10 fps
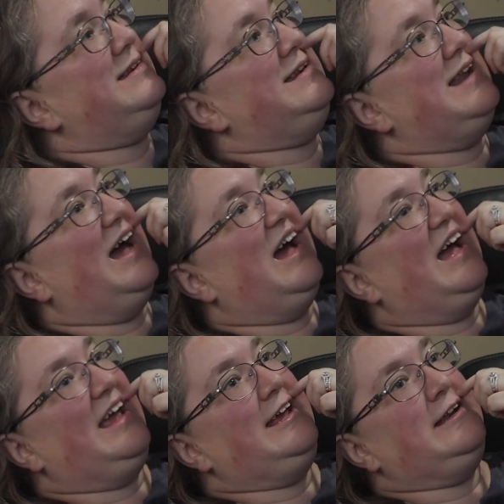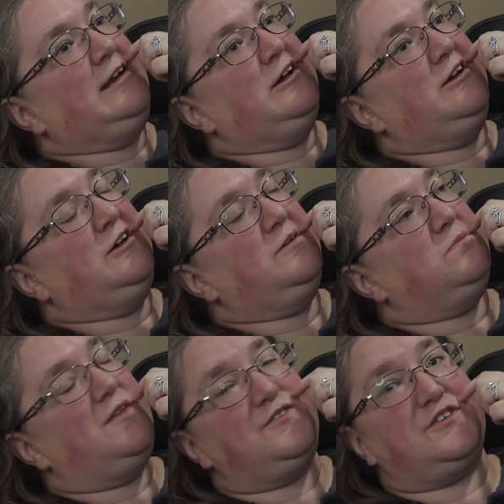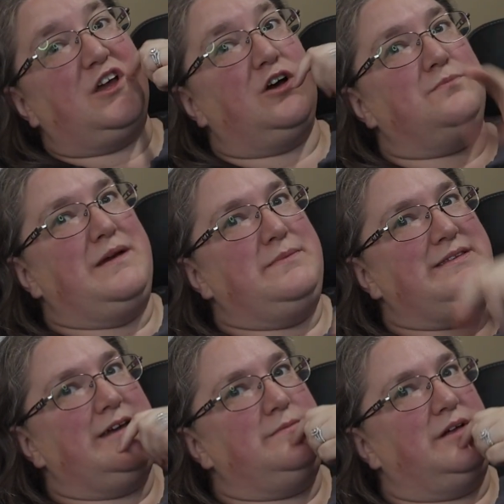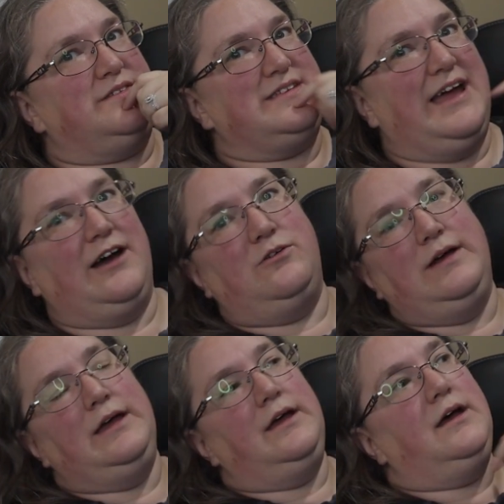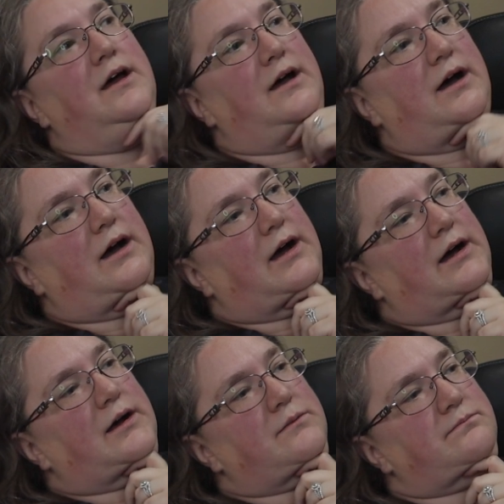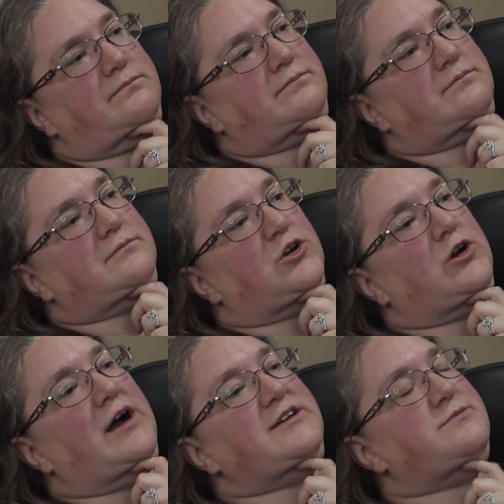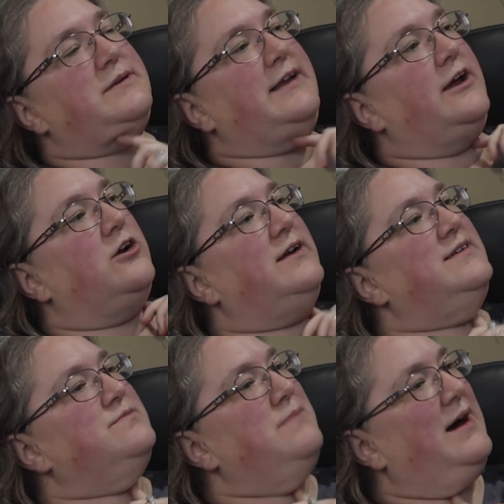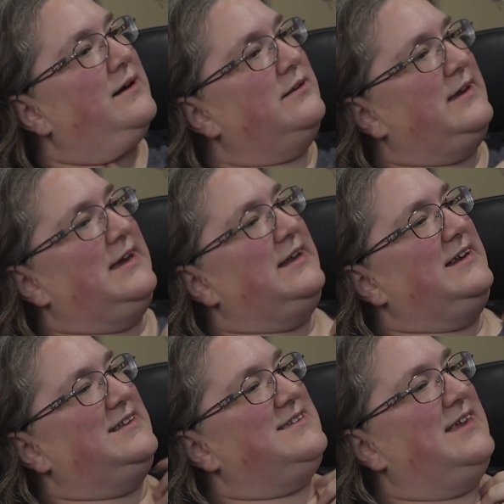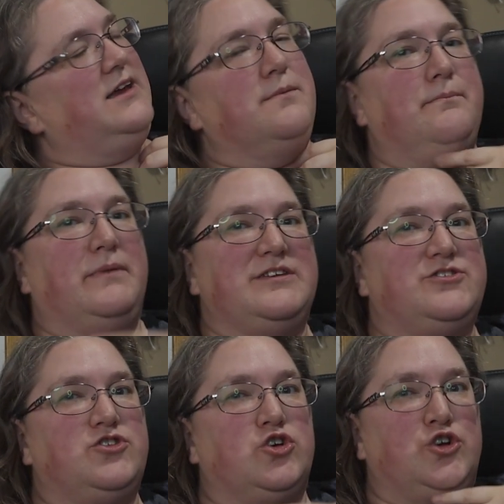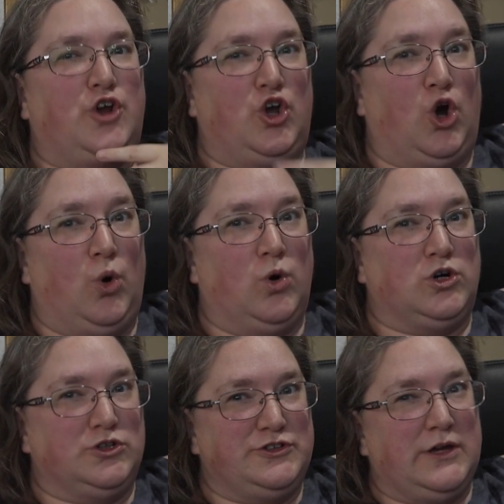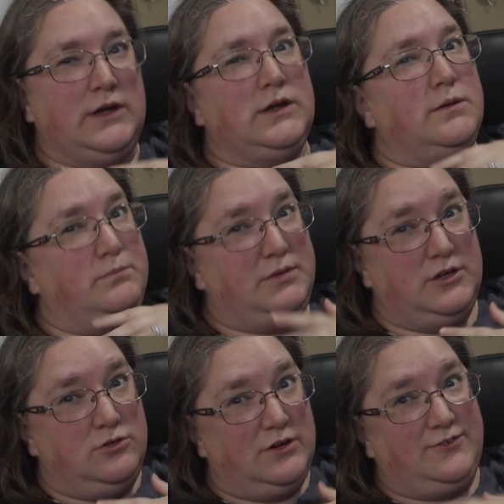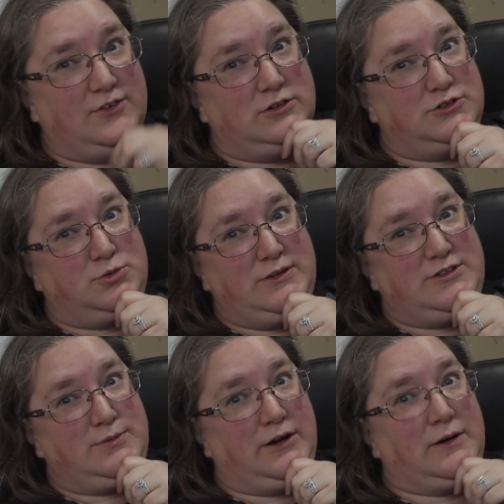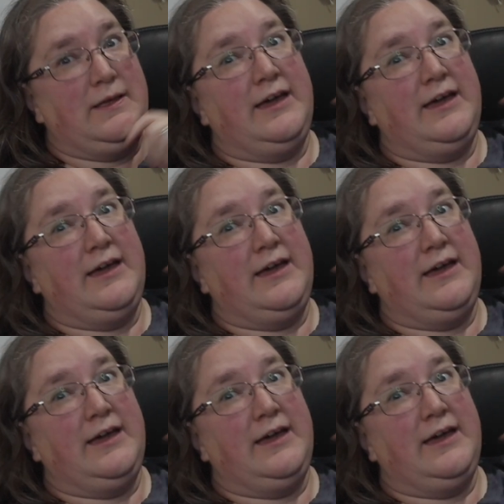9 months ago, maybe 10 months now. Her husband Eric is modeling it. It's like a mustard gold, beautiful tweed sweater.